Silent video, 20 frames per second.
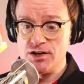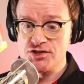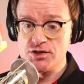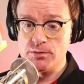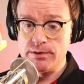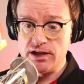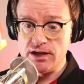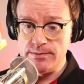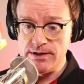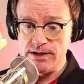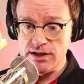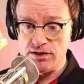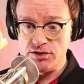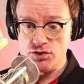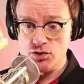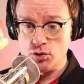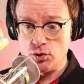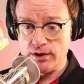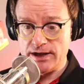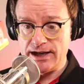So we're going to be
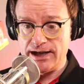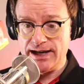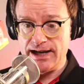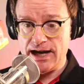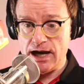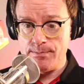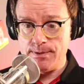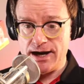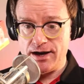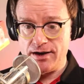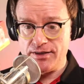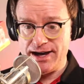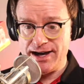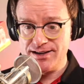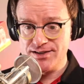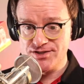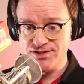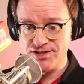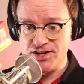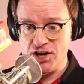talking about
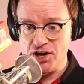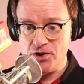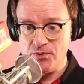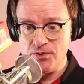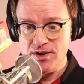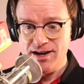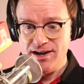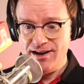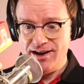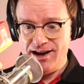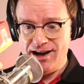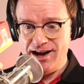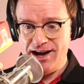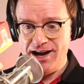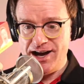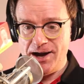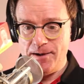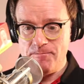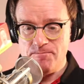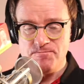that. So
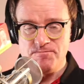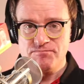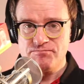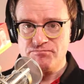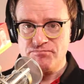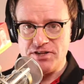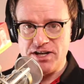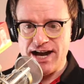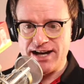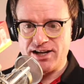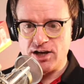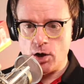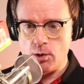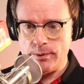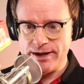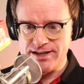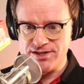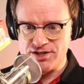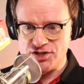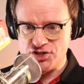yeah, can't
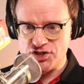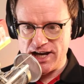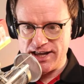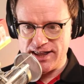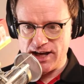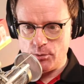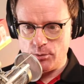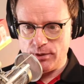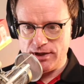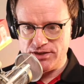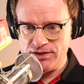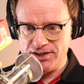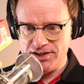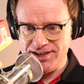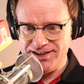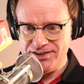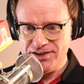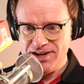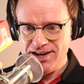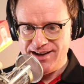wait to share that with
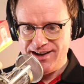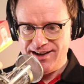you.